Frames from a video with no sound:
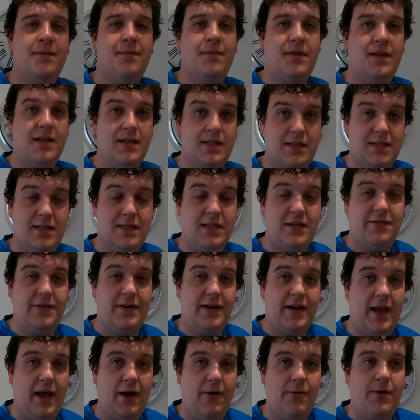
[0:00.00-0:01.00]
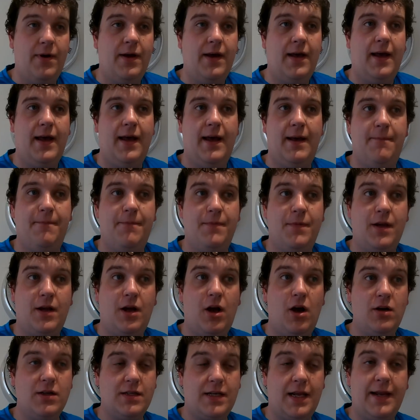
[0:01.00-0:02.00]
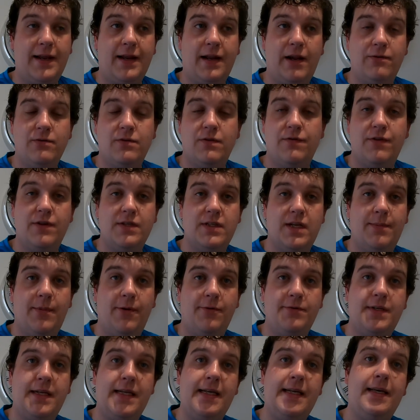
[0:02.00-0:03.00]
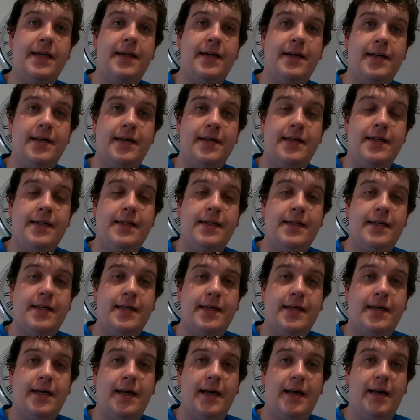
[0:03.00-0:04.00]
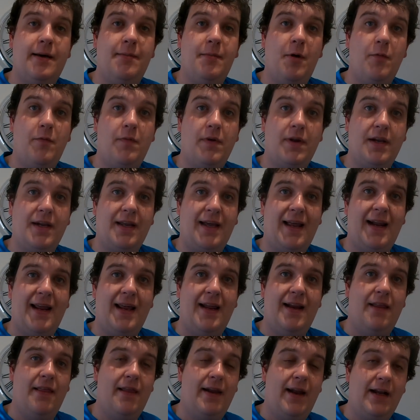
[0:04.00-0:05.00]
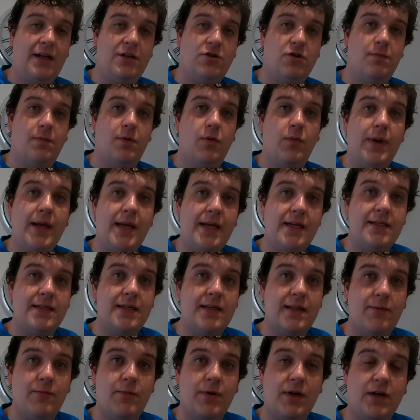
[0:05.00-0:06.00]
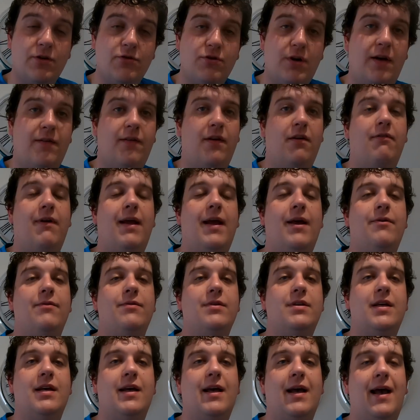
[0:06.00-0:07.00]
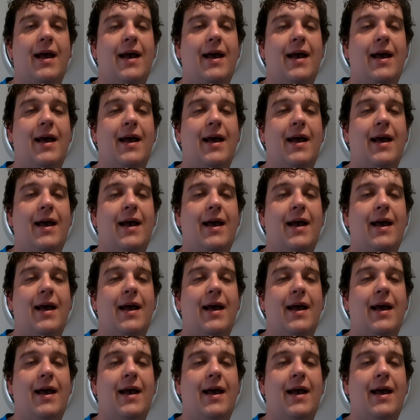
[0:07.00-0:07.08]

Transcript: But this is this video. The car's getting closer for its MOT. Hopefully going to get it in the next couple of weeks, and then we can drive it around.